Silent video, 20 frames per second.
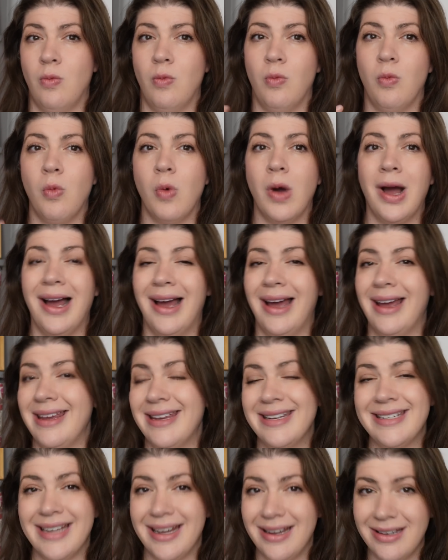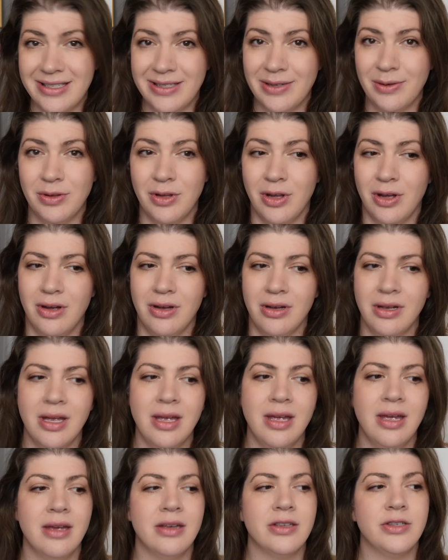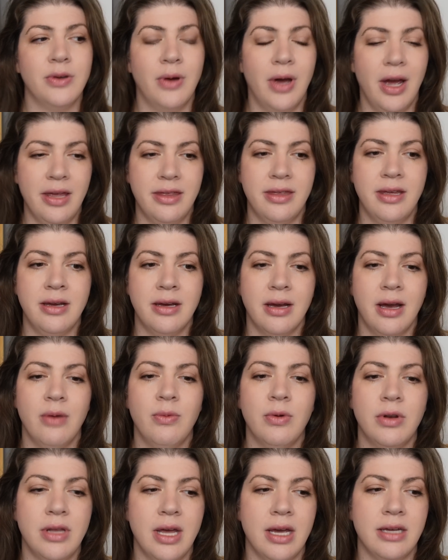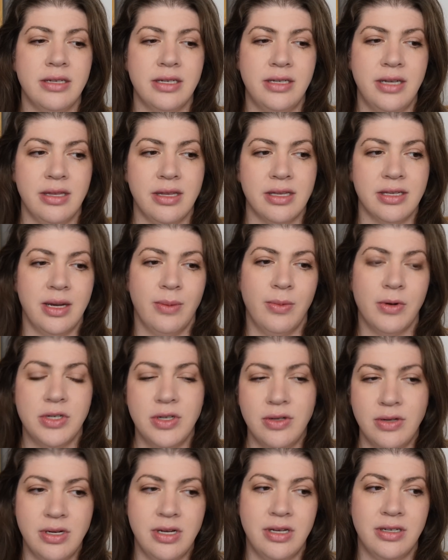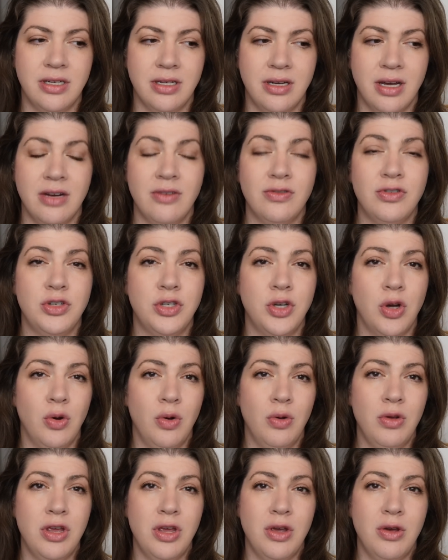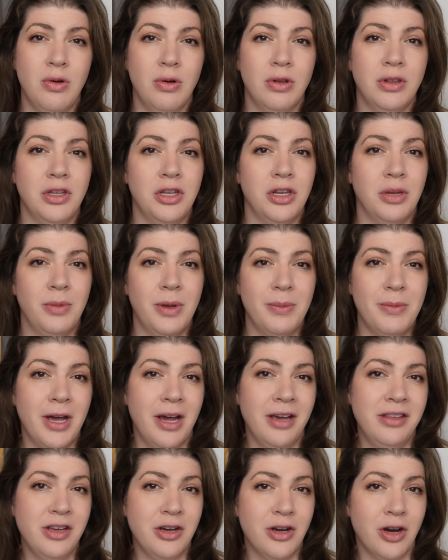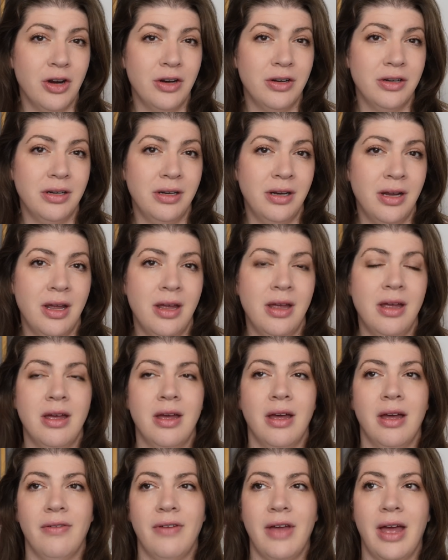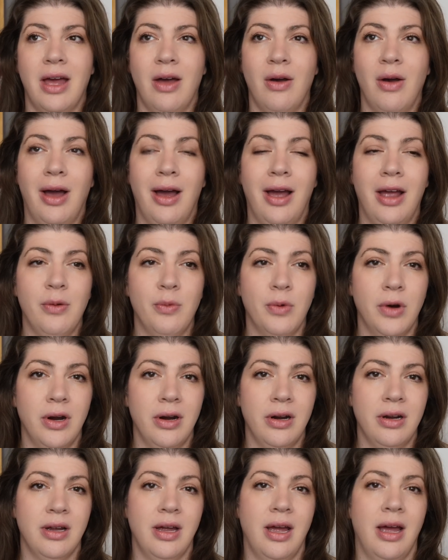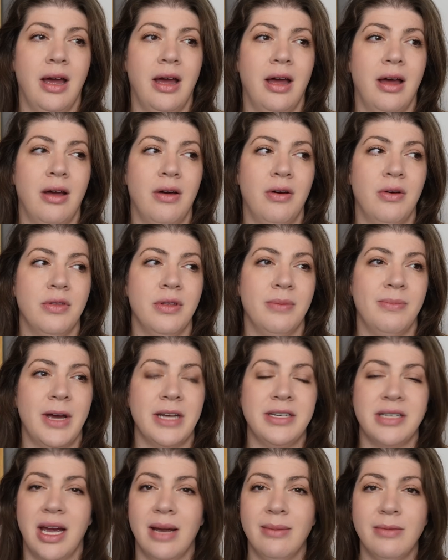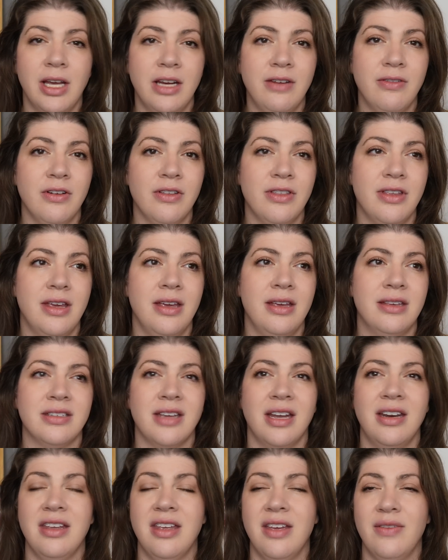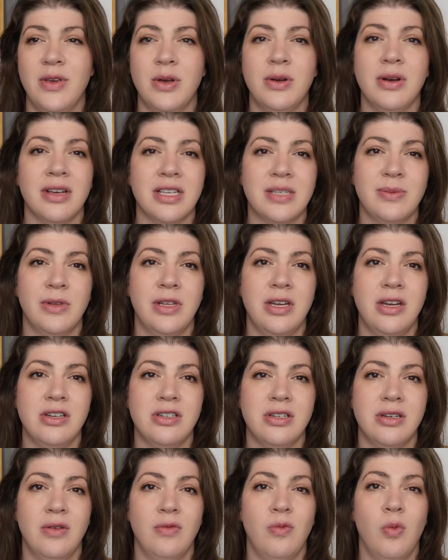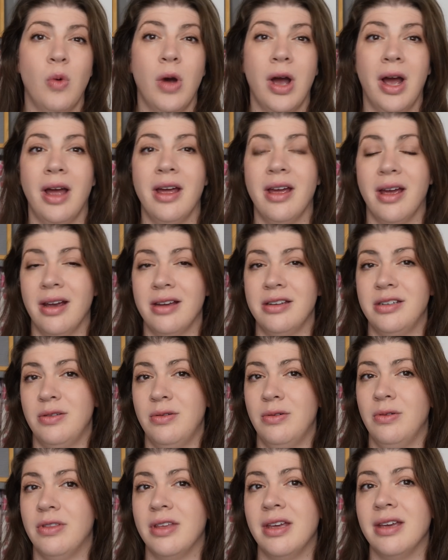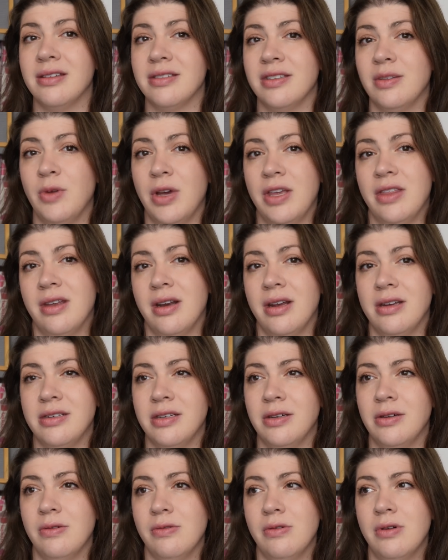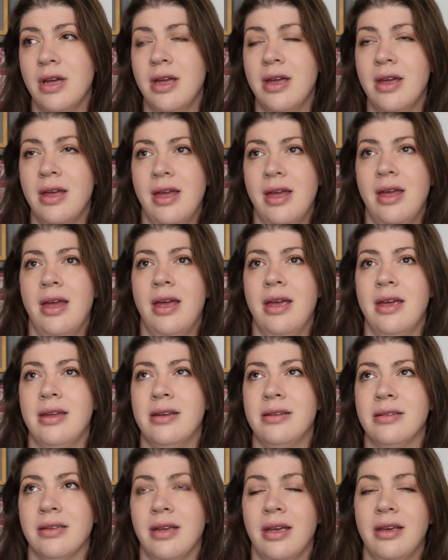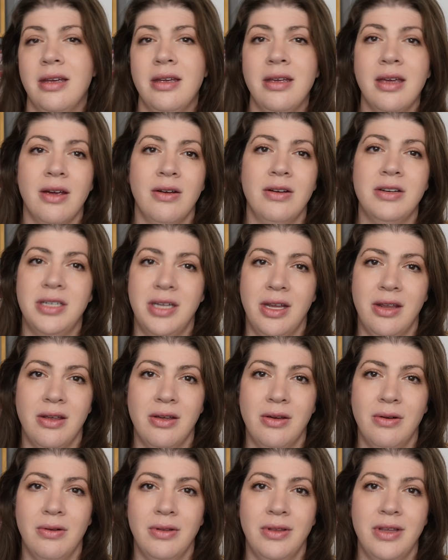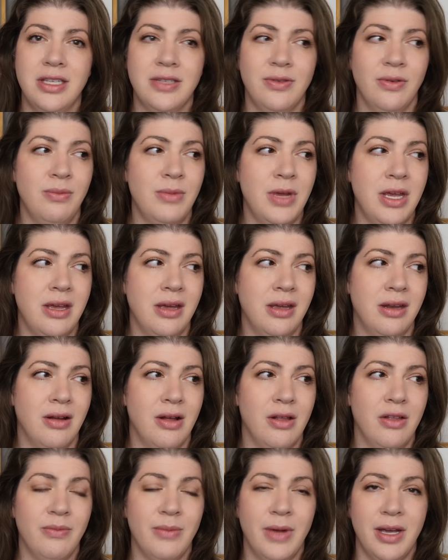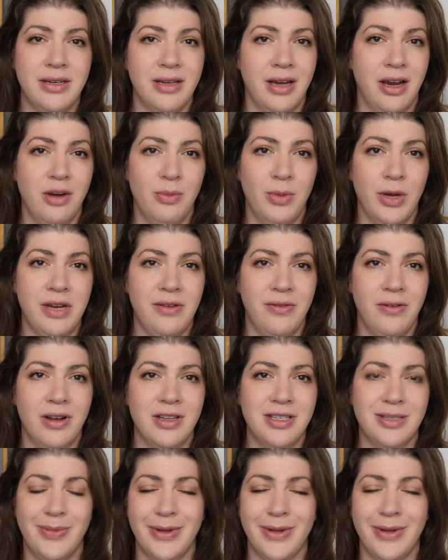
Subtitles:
why it takes so long. So I think I would like to take this opportunity to kind of show you a little bit behind the curtain of how I work, how my timeline for things, kind of give you an explanation of why I do things the way that I do. And I can guarantee you, at least for me and all of my Dyer buddy friends,